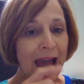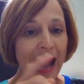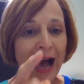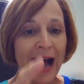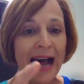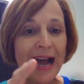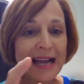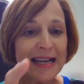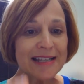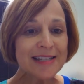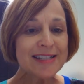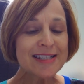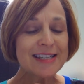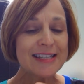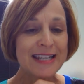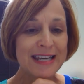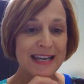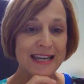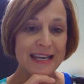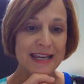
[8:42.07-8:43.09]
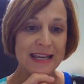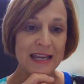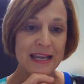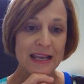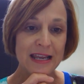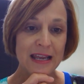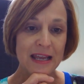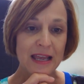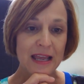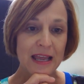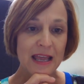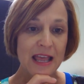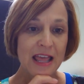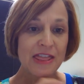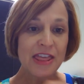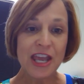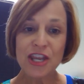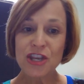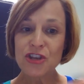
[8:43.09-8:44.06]
I see
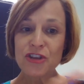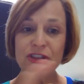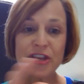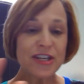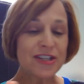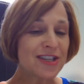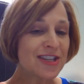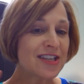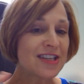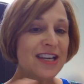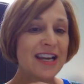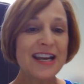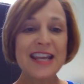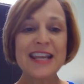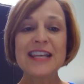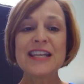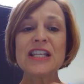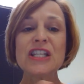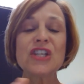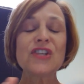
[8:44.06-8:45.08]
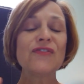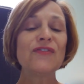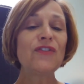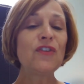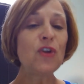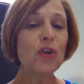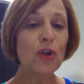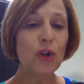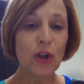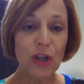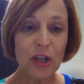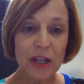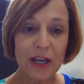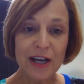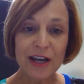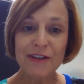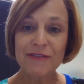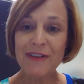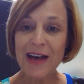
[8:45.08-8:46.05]
that this city is full
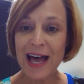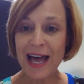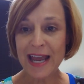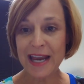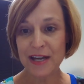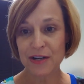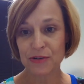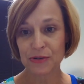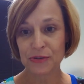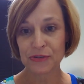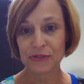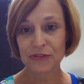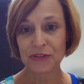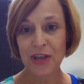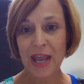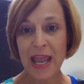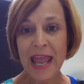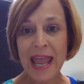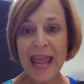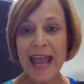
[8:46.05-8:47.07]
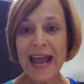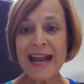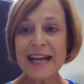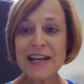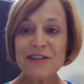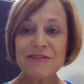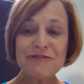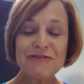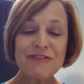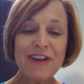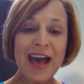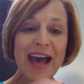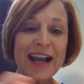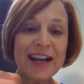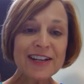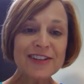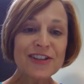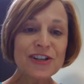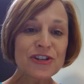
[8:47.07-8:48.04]
of idols. And in
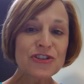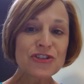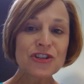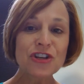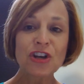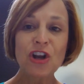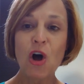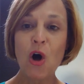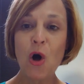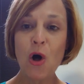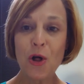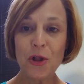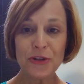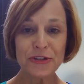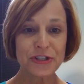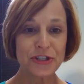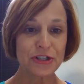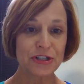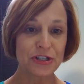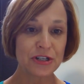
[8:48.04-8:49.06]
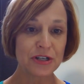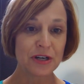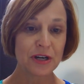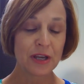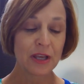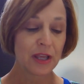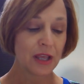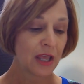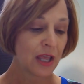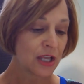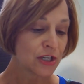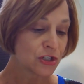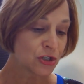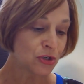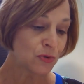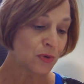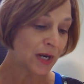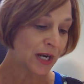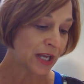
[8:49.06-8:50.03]
fact, there's an altar
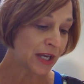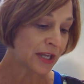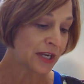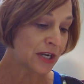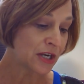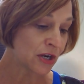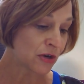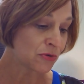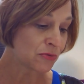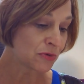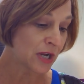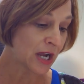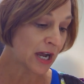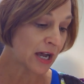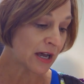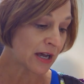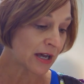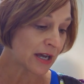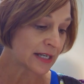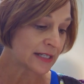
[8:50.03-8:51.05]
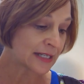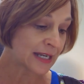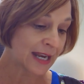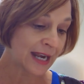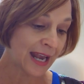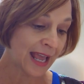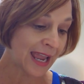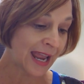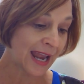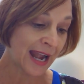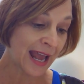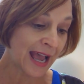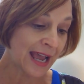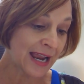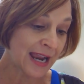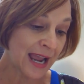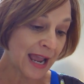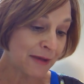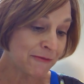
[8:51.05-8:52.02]
to an unknown God. And
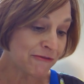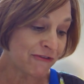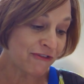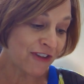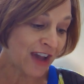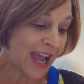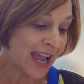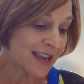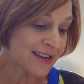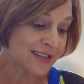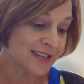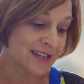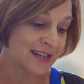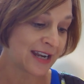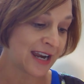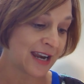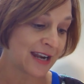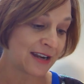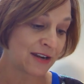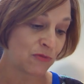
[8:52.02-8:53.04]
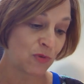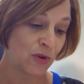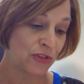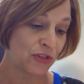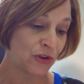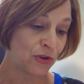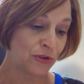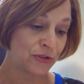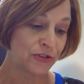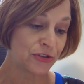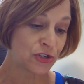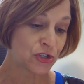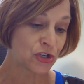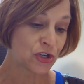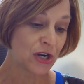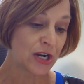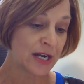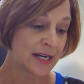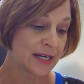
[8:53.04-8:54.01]
I'm fascinated with all the
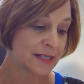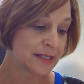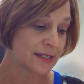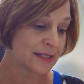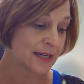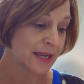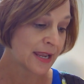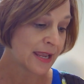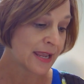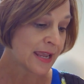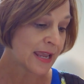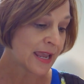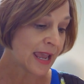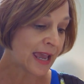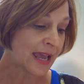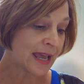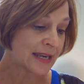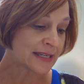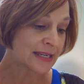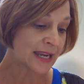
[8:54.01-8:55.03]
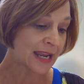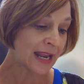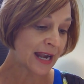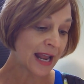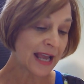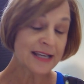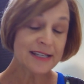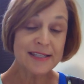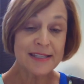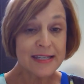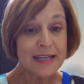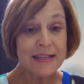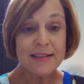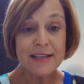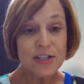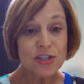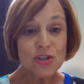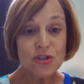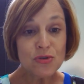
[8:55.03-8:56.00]
shrines. And I see
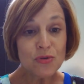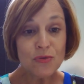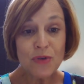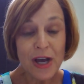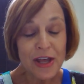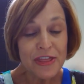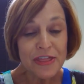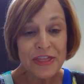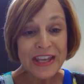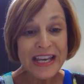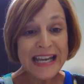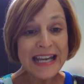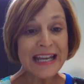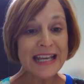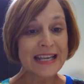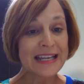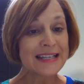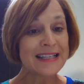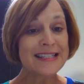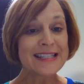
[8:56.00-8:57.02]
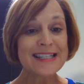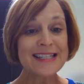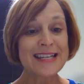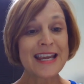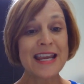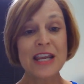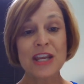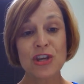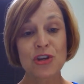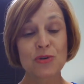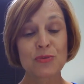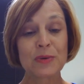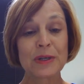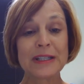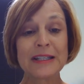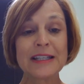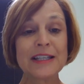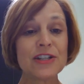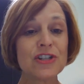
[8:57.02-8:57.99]
that you Athenians take your
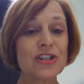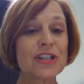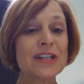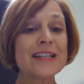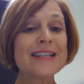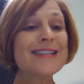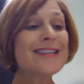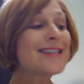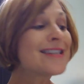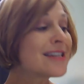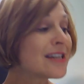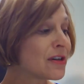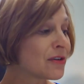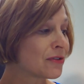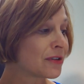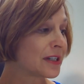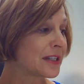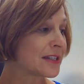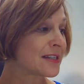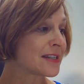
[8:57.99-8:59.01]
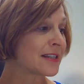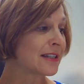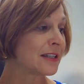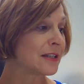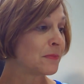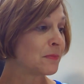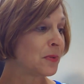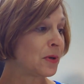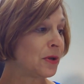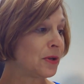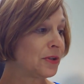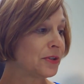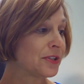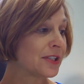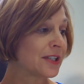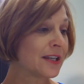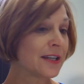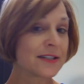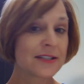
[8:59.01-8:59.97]
religion seriously, Paul
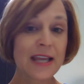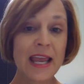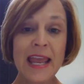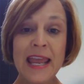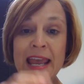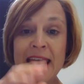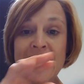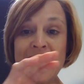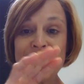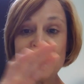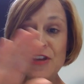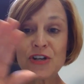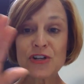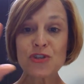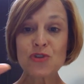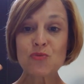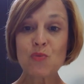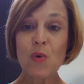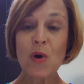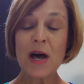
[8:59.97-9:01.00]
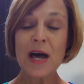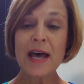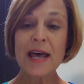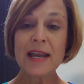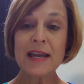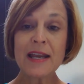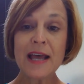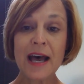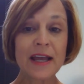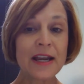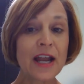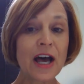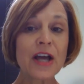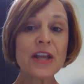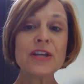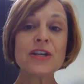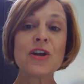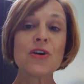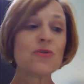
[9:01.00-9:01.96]
says. And there's one, an
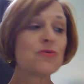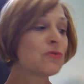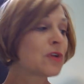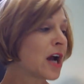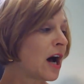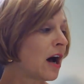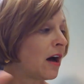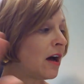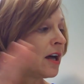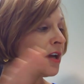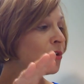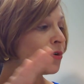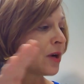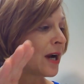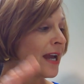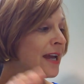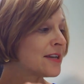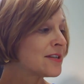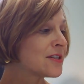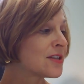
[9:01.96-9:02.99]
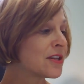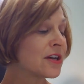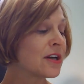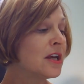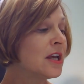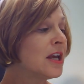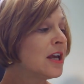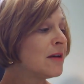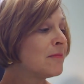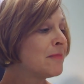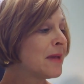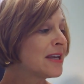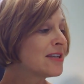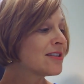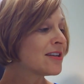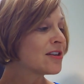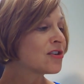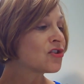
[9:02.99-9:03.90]
unknown God, or as the message